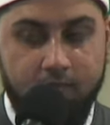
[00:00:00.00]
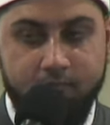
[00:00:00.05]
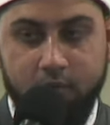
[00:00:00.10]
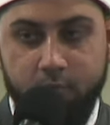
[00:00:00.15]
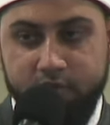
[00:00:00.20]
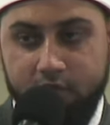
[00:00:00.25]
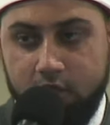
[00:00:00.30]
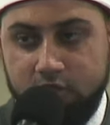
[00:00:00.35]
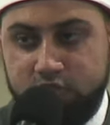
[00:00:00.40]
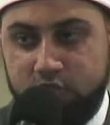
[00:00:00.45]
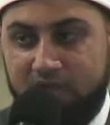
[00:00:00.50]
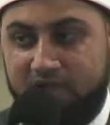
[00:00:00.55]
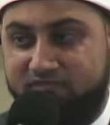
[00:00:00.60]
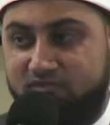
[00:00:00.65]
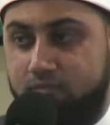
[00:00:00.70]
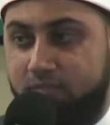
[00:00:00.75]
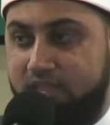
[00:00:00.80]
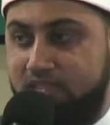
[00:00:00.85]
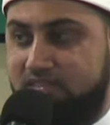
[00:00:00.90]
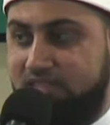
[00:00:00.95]
But we also have to
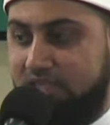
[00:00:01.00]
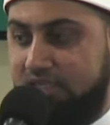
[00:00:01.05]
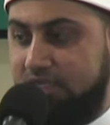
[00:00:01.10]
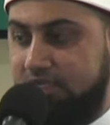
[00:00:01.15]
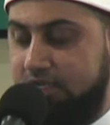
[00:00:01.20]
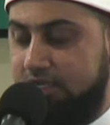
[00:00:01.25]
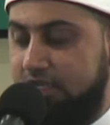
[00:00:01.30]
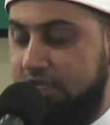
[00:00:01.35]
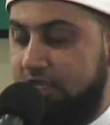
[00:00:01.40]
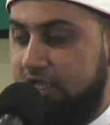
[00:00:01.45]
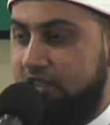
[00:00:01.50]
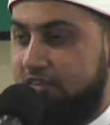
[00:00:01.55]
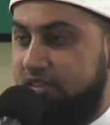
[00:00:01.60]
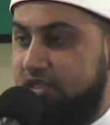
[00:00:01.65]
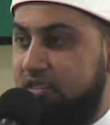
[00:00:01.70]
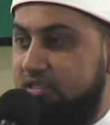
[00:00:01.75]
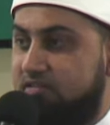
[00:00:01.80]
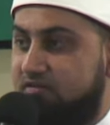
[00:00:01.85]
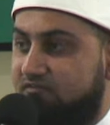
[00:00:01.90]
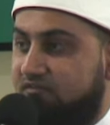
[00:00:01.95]
maintain
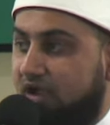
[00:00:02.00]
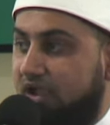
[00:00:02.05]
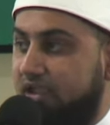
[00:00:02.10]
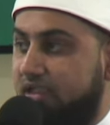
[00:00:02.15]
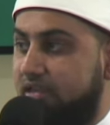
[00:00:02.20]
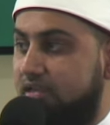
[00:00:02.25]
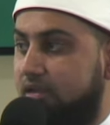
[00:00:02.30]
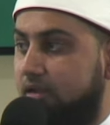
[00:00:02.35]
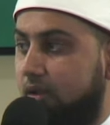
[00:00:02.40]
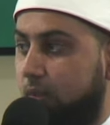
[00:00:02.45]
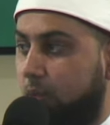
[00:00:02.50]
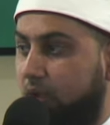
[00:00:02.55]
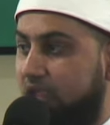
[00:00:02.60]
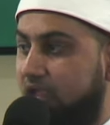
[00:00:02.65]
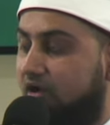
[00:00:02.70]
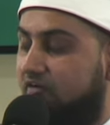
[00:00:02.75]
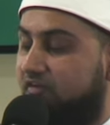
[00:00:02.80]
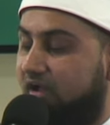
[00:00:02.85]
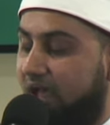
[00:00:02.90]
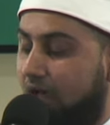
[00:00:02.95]
the divine way
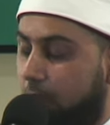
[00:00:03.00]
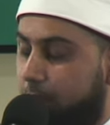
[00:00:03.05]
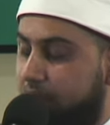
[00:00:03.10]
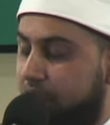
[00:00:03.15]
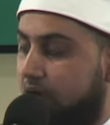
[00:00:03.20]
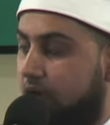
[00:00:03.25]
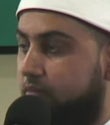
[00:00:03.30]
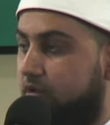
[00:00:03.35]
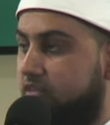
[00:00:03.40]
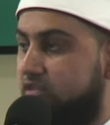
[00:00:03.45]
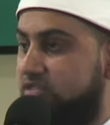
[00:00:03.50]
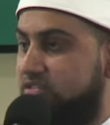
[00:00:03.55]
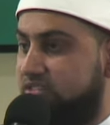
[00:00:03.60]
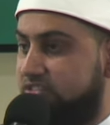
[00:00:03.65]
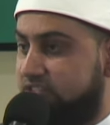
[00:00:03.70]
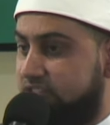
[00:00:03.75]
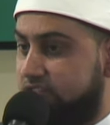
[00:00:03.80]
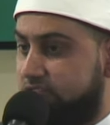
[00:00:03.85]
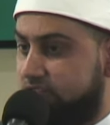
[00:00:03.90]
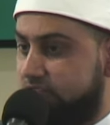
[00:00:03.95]
of helping our brothers and
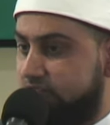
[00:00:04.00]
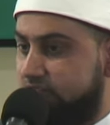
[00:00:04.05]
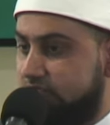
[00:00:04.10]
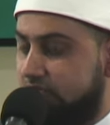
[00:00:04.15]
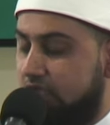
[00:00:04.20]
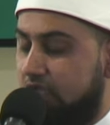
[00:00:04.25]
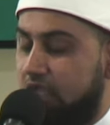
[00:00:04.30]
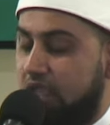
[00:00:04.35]
sisters,